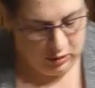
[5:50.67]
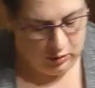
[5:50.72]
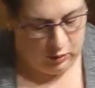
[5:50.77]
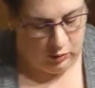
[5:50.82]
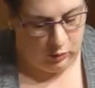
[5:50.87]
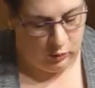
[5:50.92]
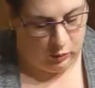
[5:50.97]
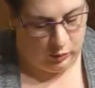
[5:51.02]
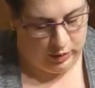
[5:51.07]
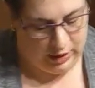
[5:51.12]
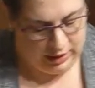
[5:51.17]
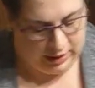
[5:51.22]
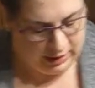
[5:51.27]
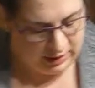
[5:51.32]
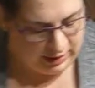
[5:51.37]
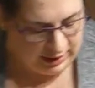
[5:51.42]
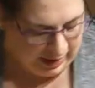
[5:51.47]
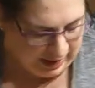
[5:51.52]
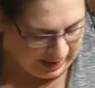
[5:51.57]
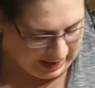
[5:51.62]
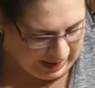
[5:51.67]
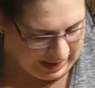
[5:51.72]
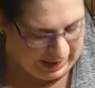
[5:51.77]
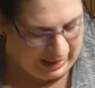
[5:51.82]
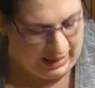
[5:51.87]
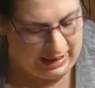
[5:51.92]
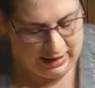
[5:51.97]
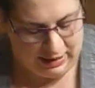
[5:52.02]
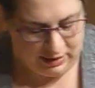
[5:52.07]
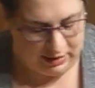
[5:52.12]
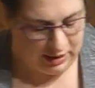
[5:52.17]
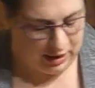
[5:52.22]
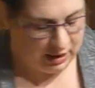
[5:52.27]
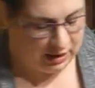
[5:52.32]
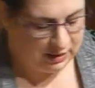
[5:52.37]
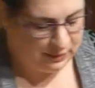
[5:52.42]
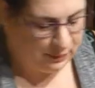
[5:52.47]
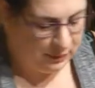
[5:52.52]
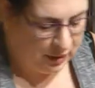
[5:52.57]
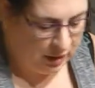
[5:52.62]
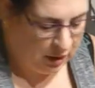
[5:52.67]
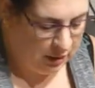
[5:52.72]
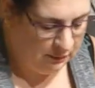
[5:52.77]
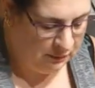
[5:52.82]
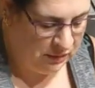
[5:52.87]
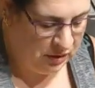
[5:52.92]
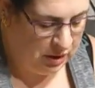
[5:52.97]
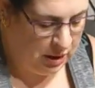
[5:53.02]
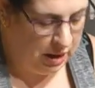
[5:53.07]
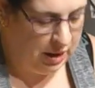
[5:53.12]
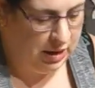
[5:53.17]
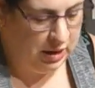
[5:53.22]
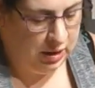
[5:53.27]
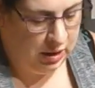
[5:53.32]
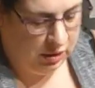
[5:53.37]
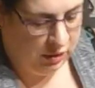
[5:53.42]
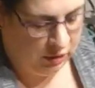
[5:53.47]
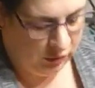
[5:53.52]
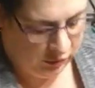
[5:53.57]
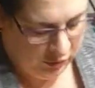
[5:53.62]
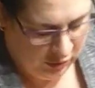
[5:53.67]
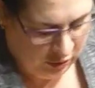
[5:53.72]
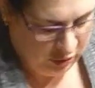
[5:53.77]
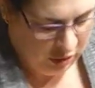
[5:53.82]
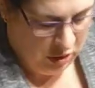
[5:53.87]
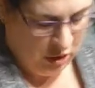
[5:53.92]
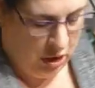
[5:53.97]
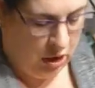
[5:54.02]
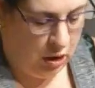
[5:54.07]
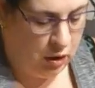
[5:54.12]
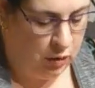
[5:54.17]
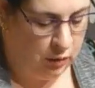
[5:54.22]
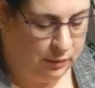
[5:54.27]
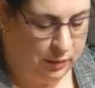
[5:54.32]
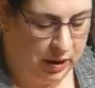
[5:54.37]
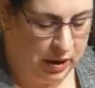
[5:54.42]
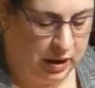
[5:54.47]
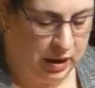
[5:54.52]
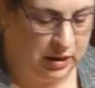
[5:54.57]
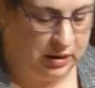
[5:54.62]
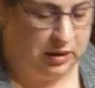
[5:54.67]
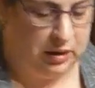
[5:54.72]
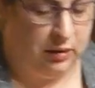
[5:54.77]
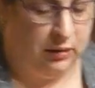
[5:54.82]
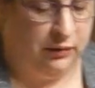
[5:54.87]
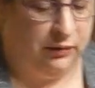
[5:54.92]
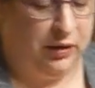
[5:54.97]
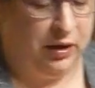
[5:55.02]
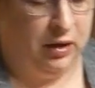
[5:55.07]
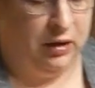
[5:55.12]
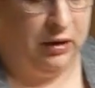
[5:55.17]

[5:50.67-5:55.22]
When it does become done, you'll know because it'll feel